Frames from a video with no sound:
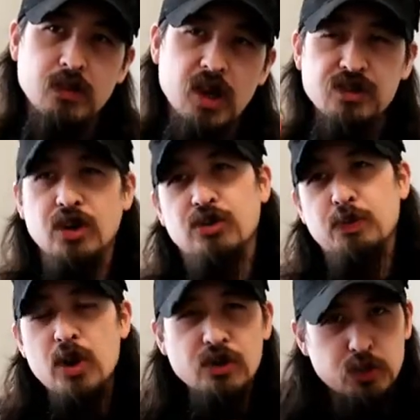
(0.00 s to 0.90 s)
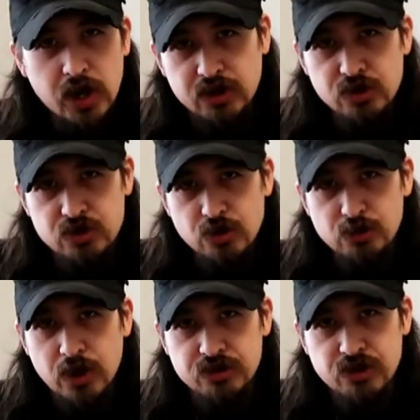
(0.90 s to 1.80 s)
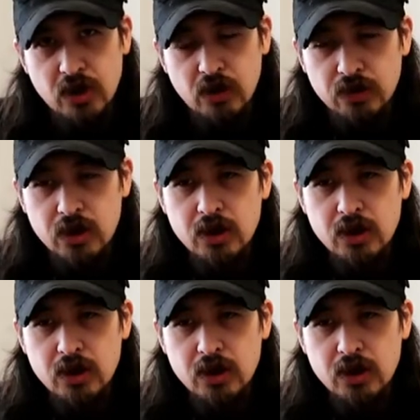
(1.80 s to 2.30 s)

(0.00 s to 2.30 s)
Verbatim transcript: as an experienced practitioner myself,